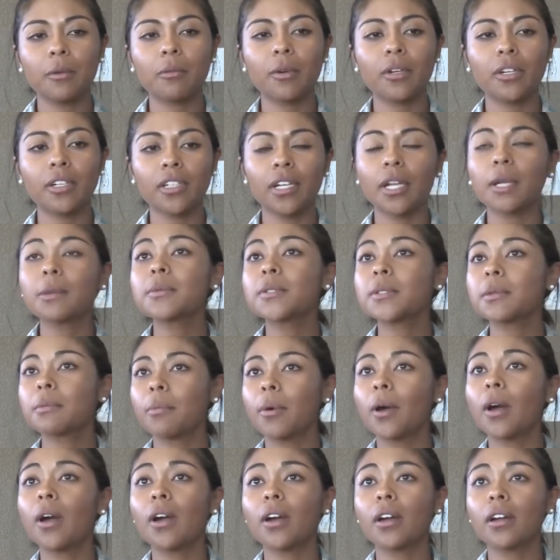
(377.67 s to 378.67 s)
weren't up
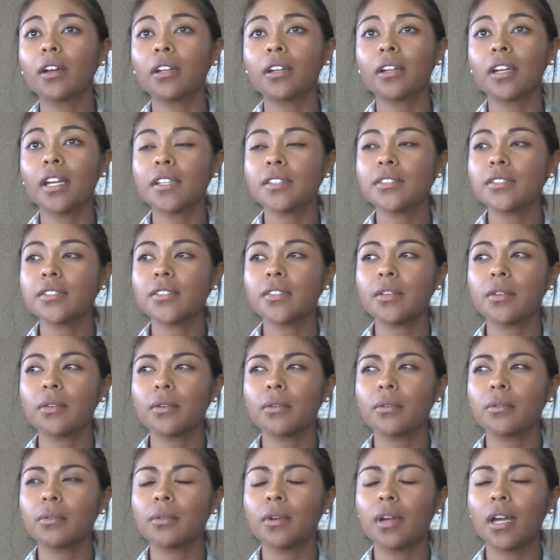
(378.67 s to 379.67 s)
to par, and
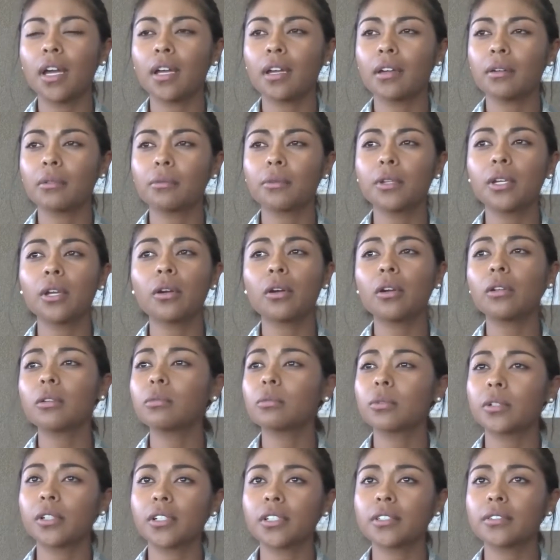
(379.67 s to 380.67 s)
so we
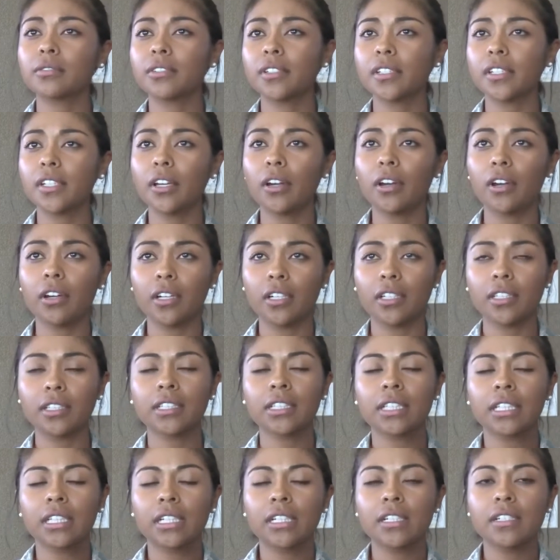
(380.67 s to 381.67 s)
all worked really
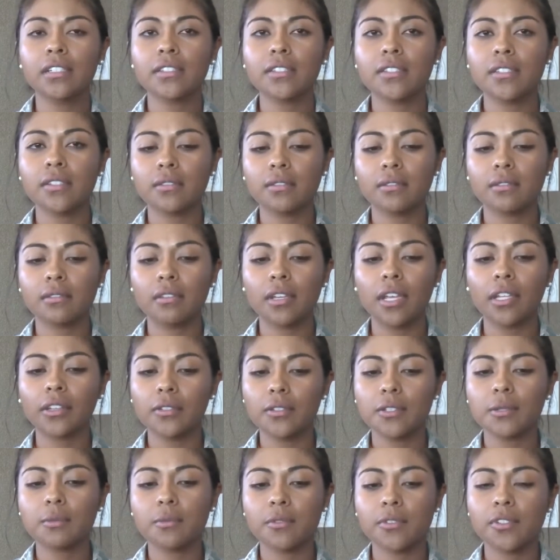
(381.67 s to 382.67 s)
hard to
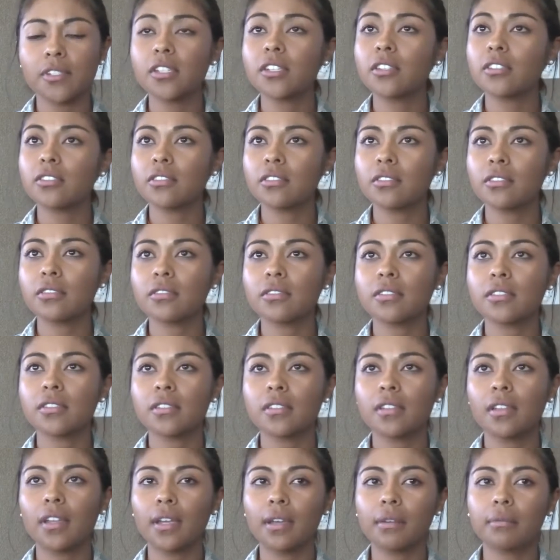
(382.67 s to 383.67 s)
get those
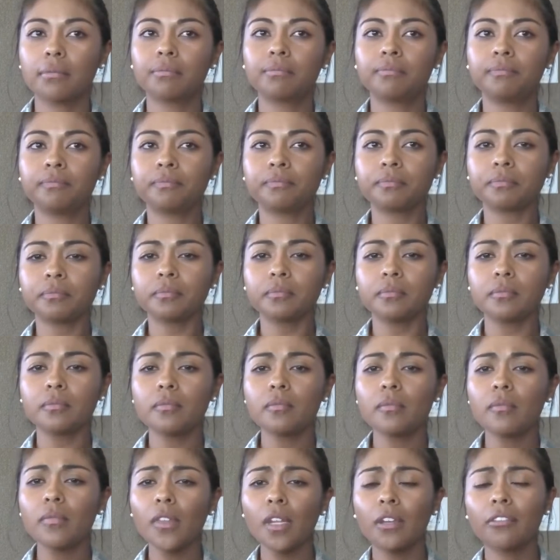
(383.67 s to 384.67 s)
procedures
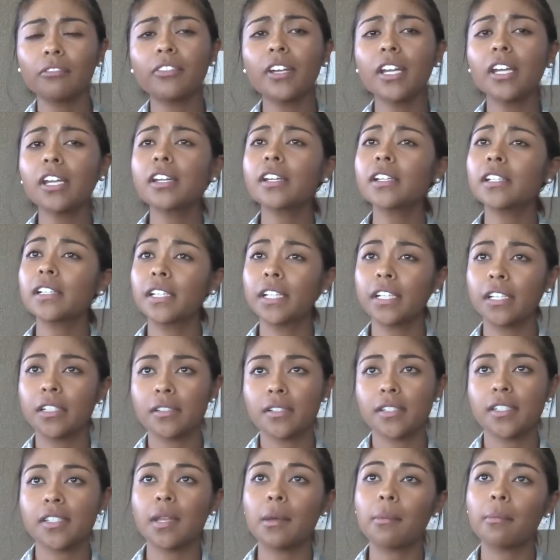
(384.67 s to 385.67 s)
very
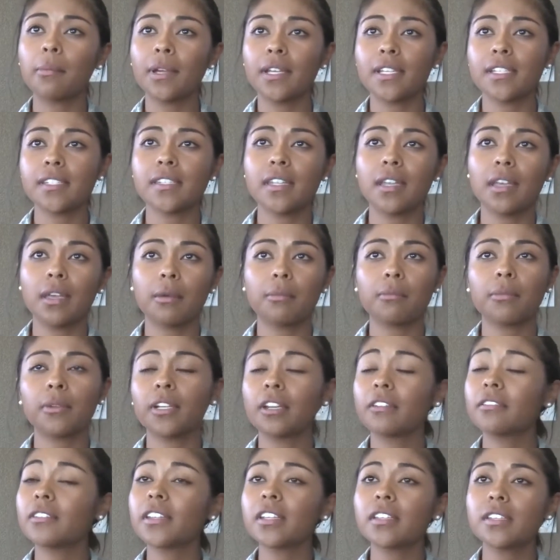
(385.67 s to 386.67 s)
clear, step by
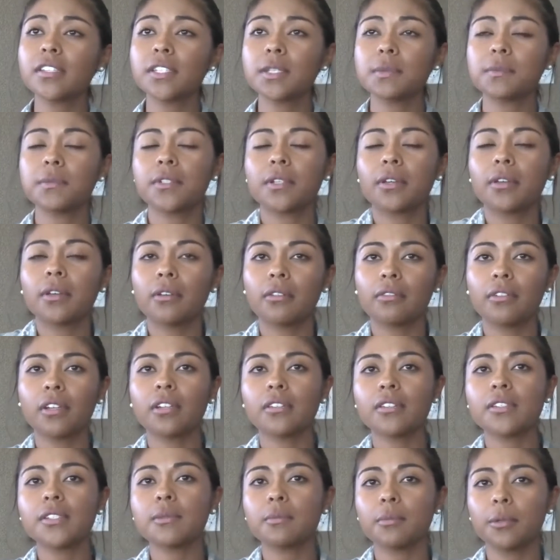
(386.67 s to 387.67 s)
step, and everything seemed to go
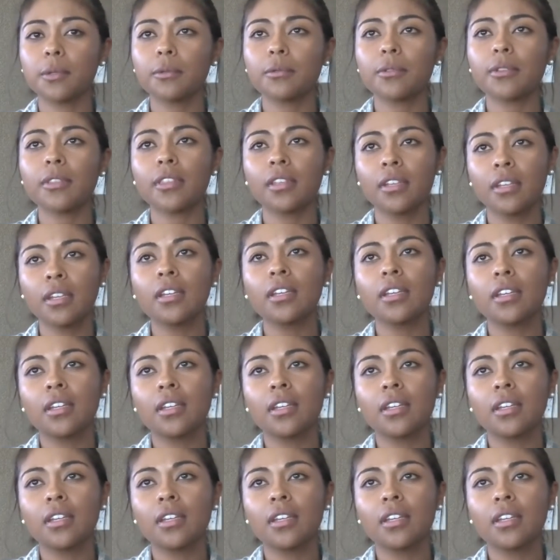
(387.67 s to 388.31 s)
very smooth.